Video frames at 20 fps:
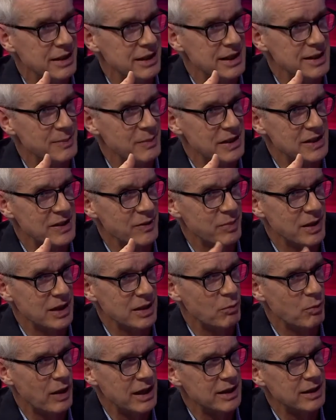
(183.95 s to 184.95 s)
this must have
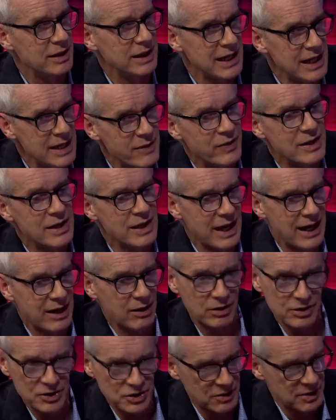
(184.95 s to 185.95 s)
been, and whether even
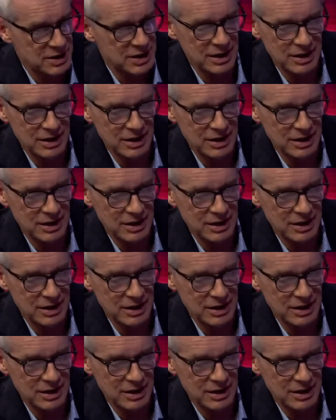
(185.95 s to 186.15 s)
now, because you